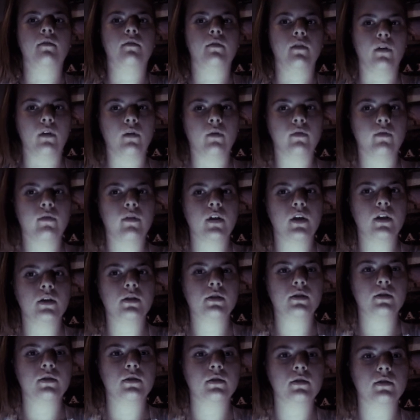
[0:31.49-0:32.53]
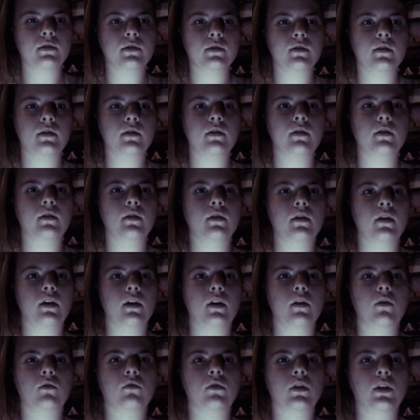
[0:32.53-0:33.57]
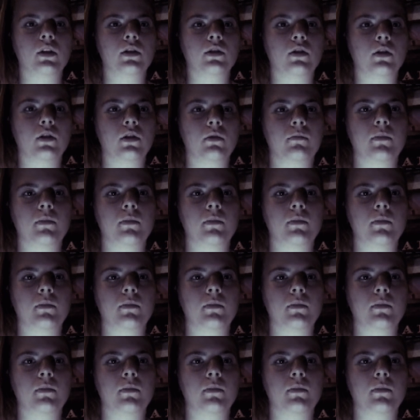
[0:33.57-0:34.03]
no friends. I only talk to